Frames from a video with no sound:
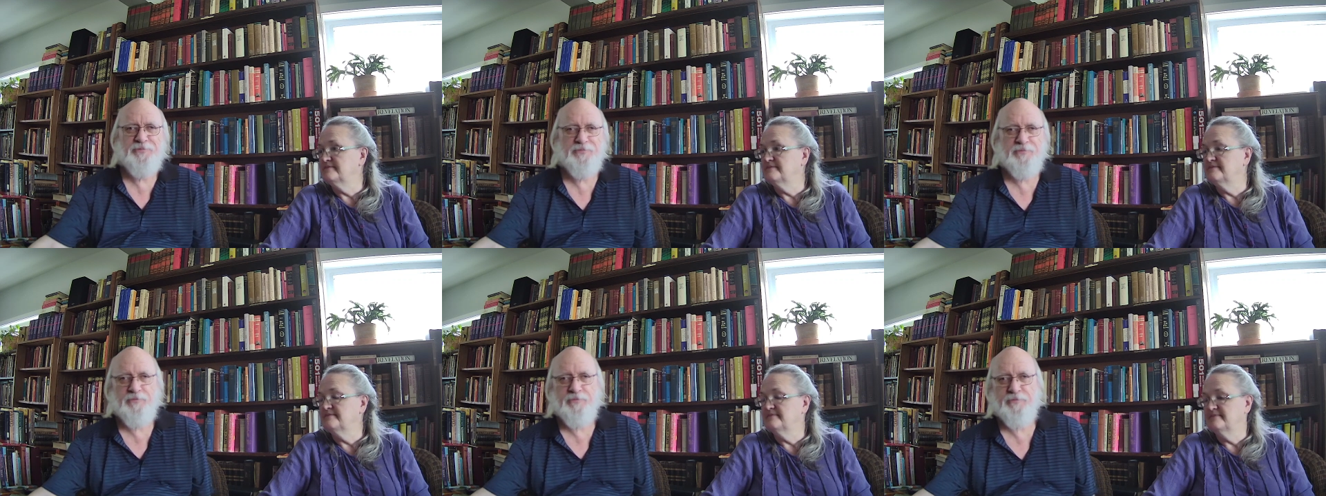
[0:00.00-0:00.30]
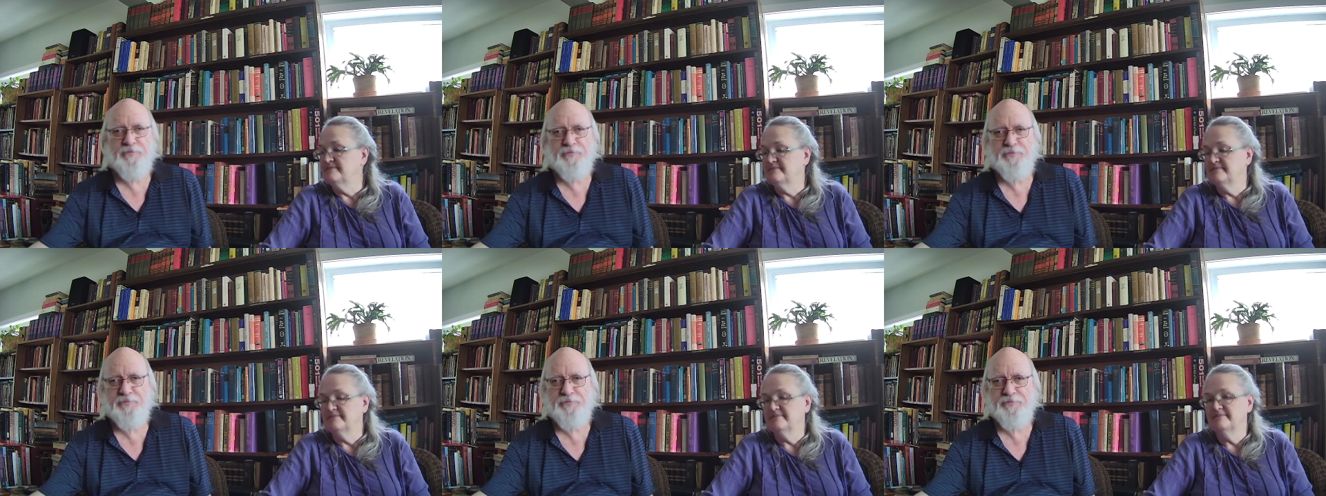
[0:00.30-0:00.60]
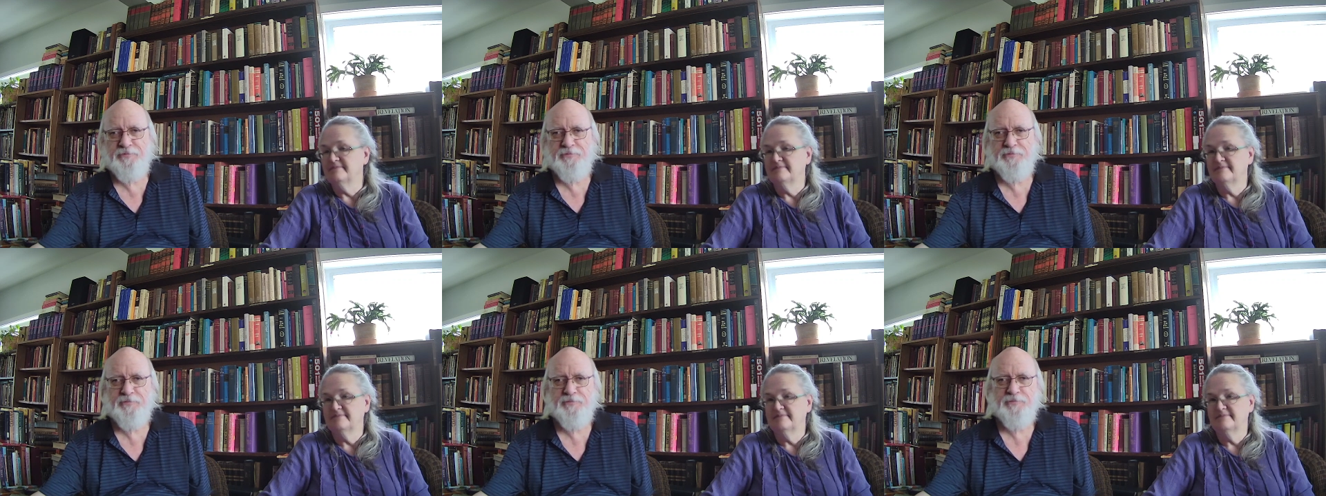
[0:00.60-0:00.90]

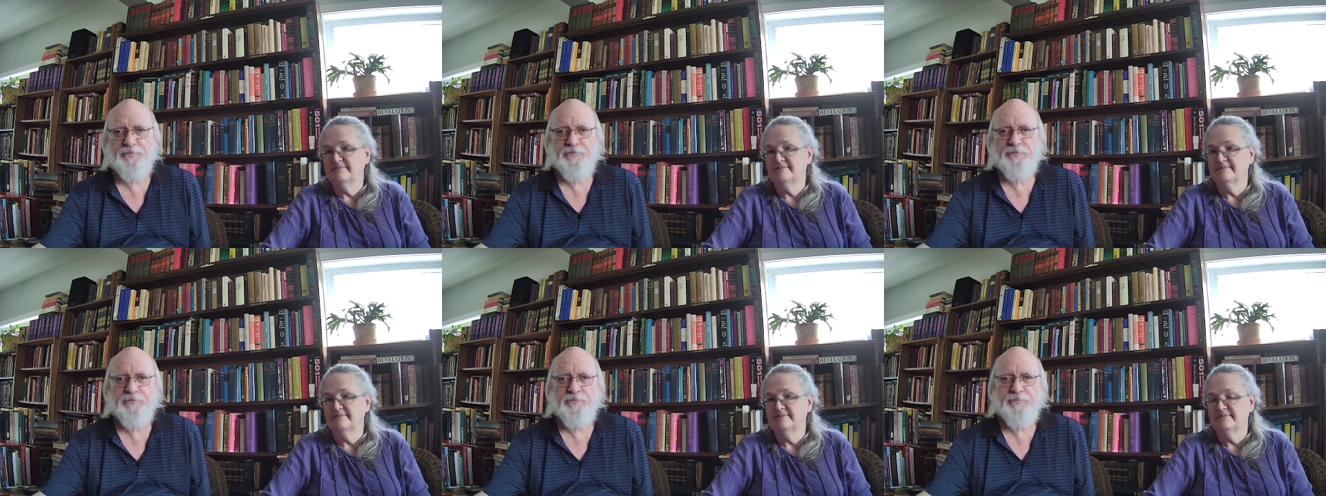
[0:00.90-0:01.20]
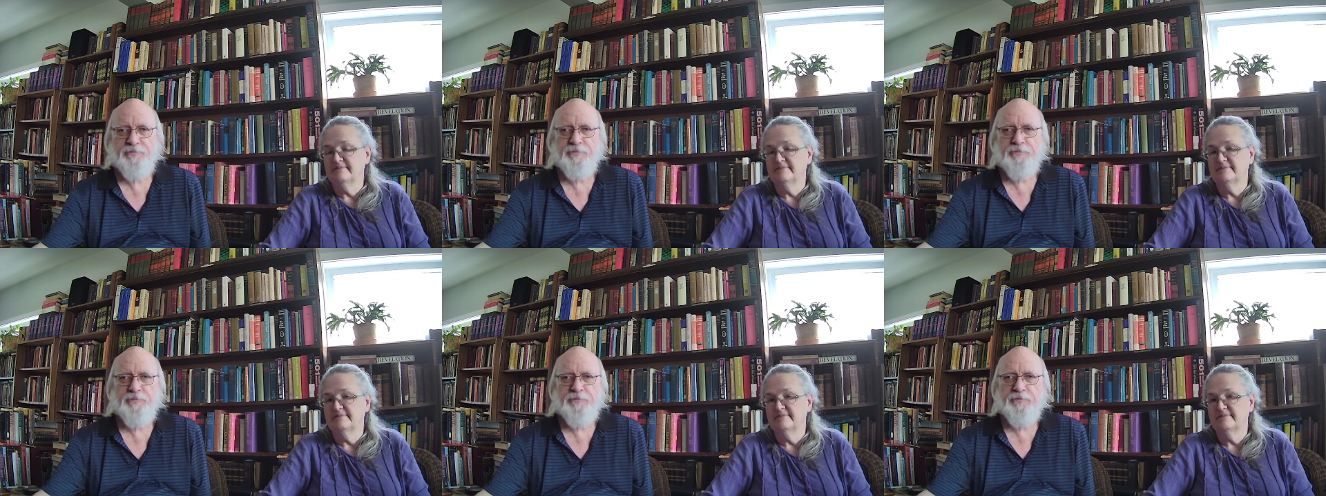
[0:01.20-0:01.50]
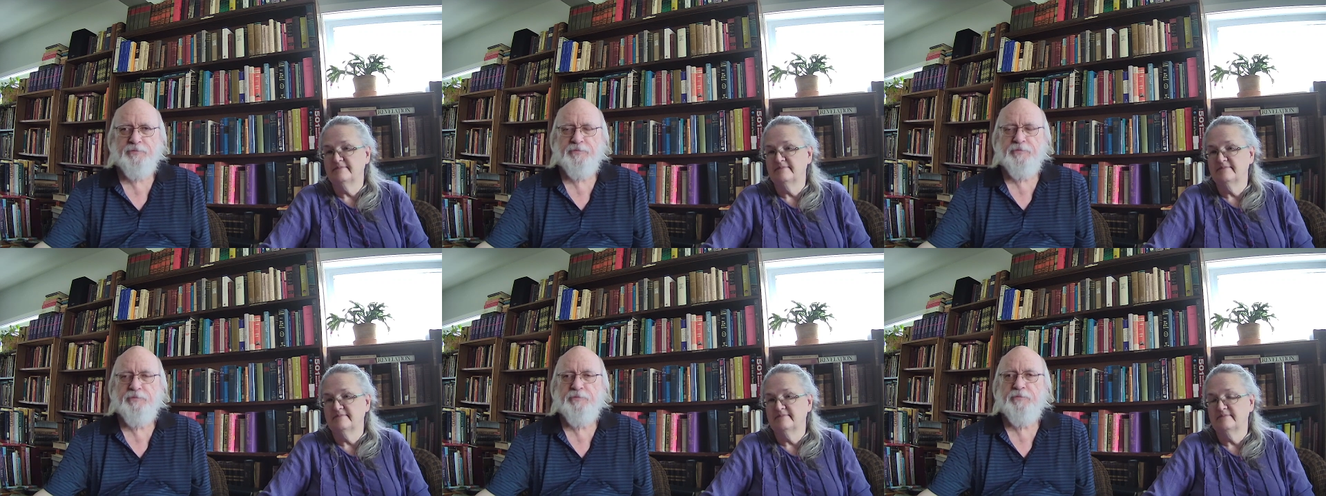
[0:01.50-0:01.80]

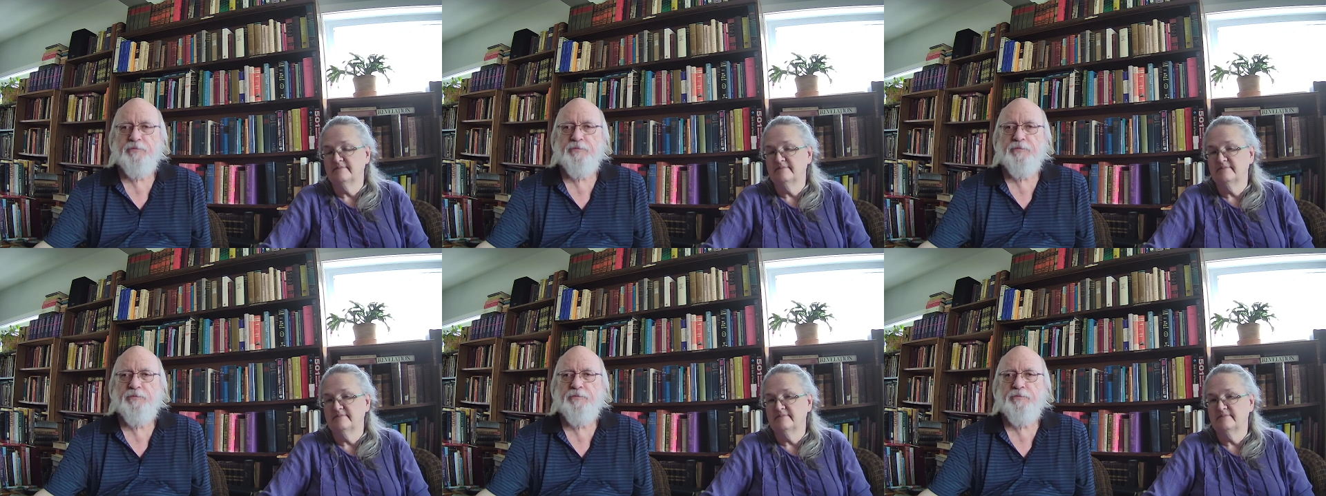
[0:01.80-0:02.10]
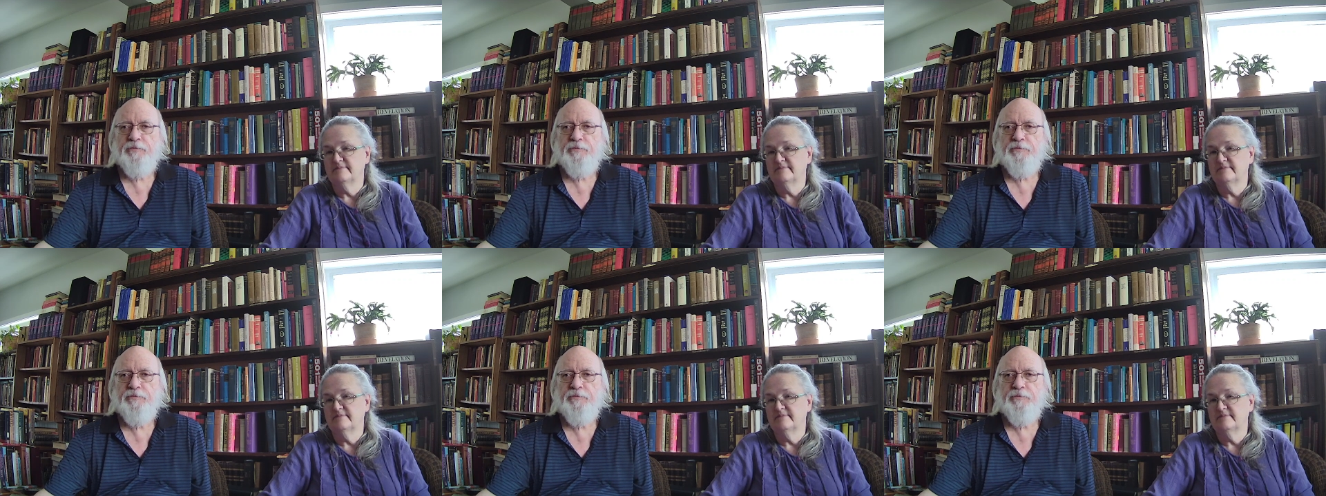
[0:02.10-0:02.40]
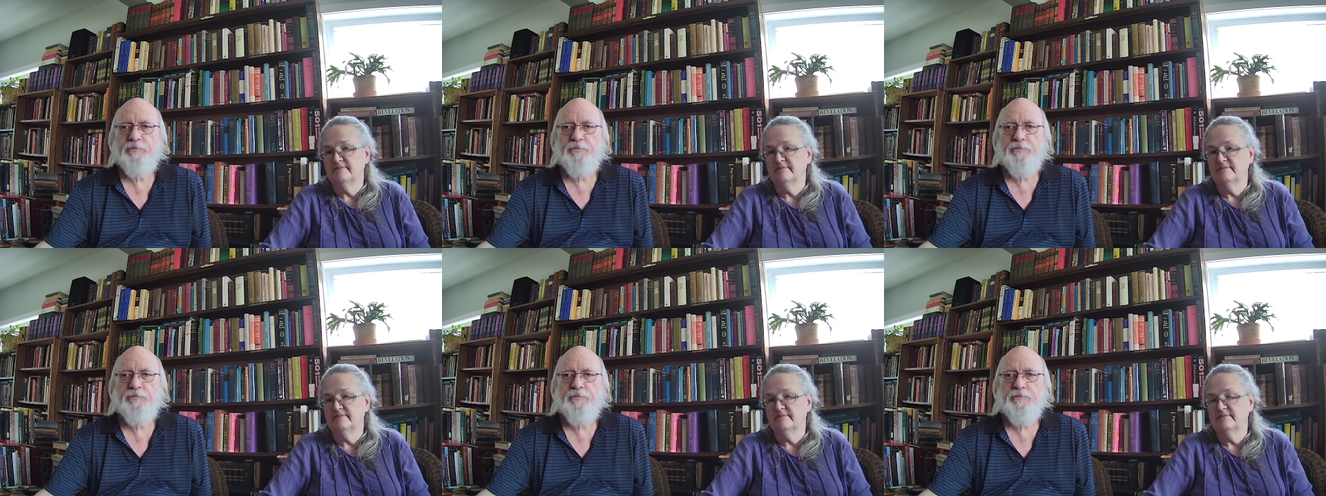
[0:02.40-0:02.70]

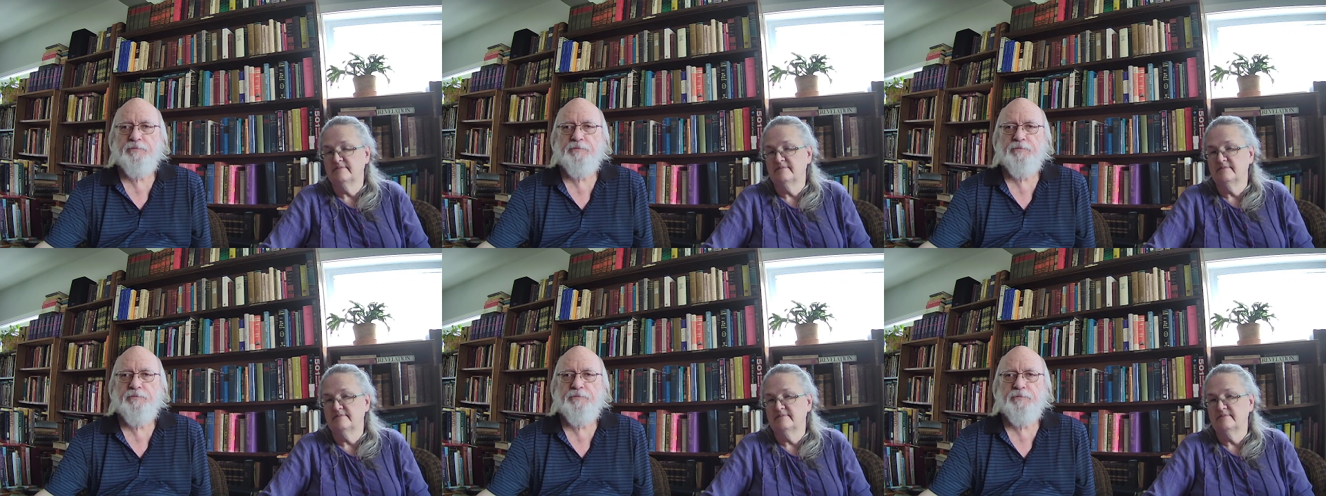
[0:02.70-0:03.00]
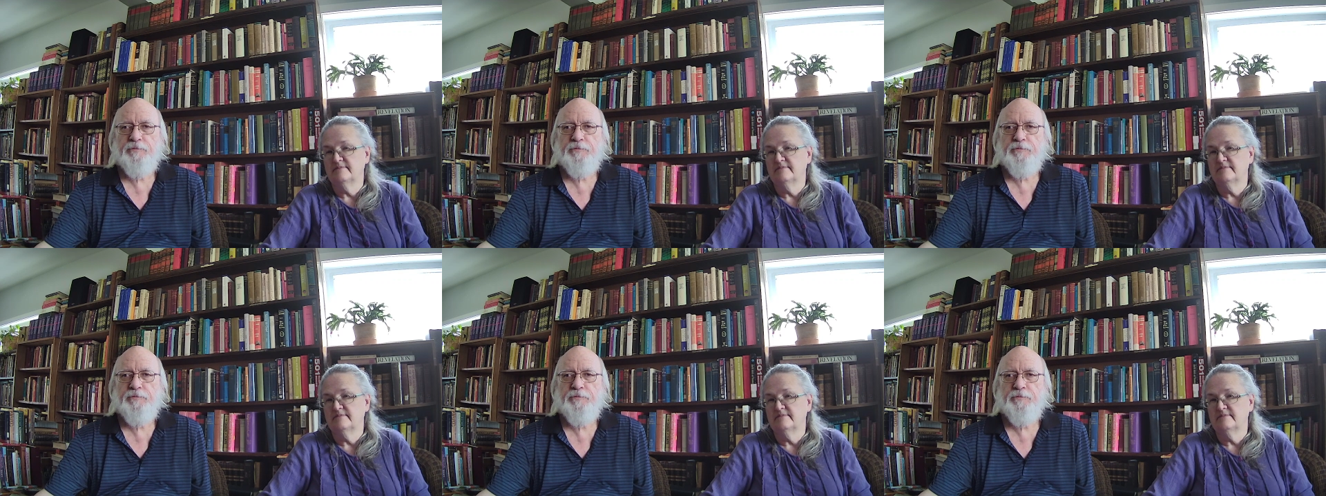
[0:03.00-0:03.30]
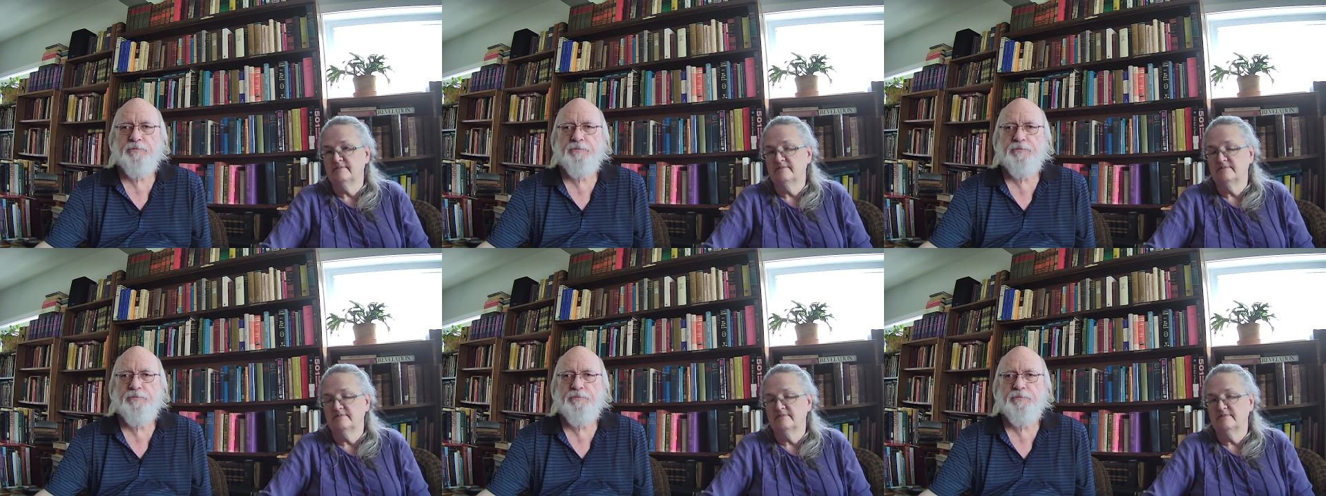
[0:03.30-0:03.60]

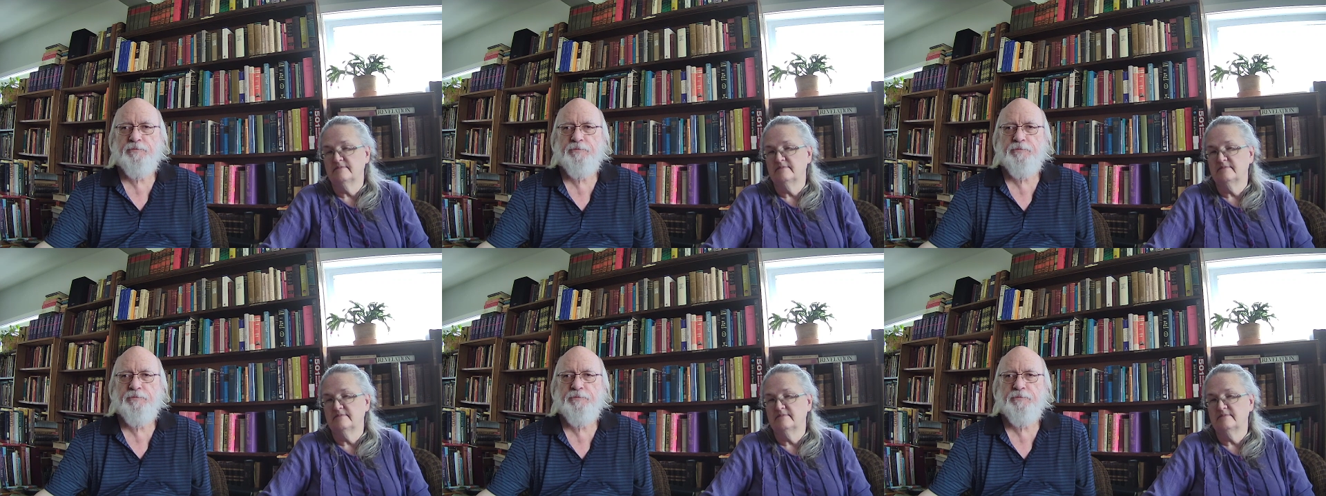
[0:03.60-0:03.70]
Nothing is said.